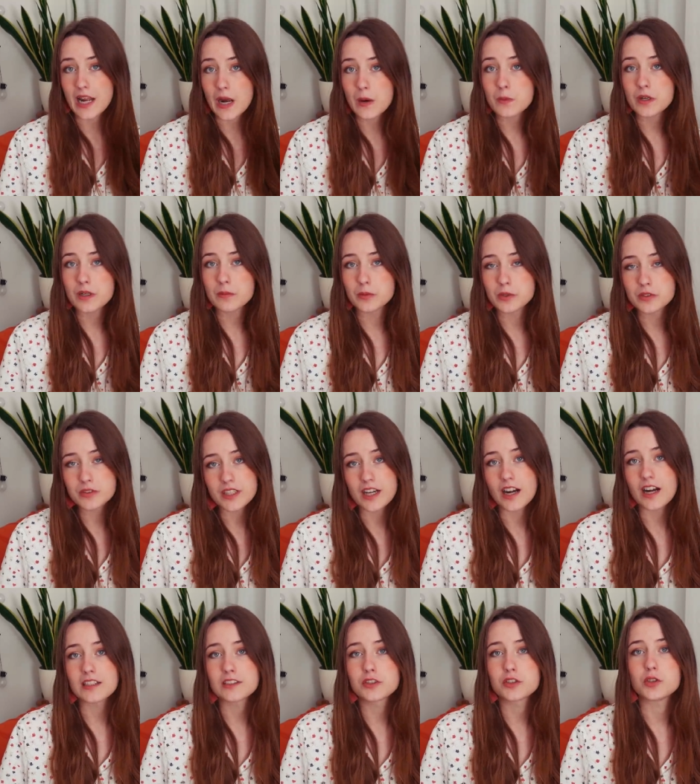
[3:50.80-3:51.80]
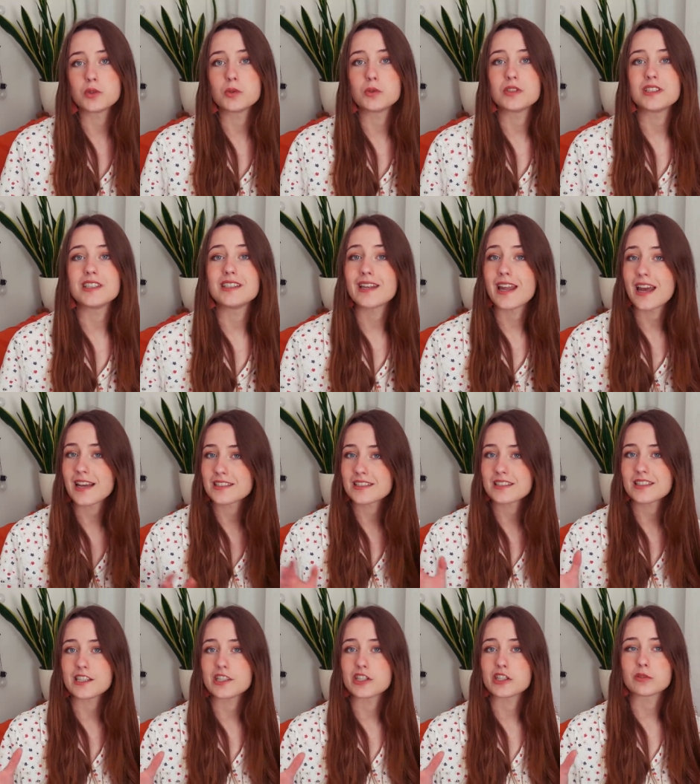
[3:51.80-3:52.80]
now we're moving on to the
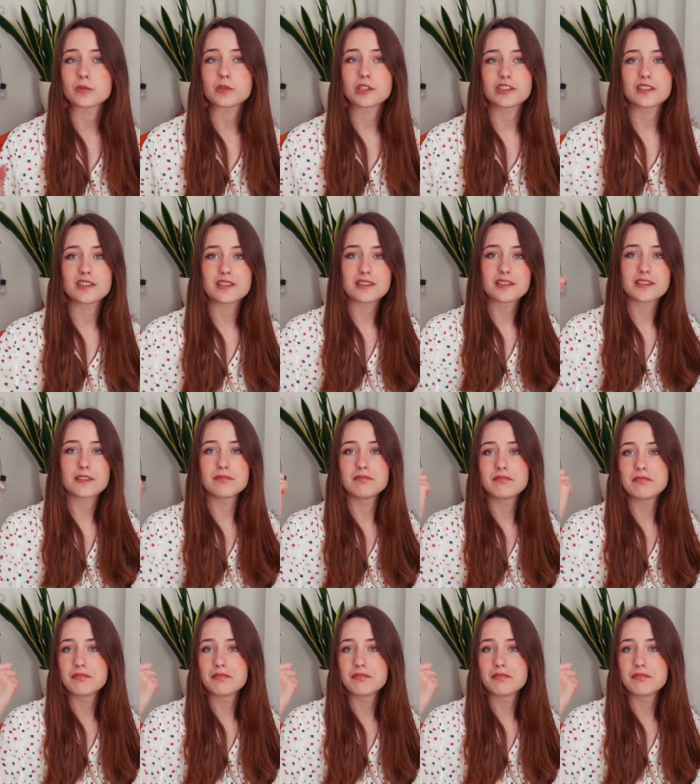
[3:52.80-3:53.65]
next tier, which is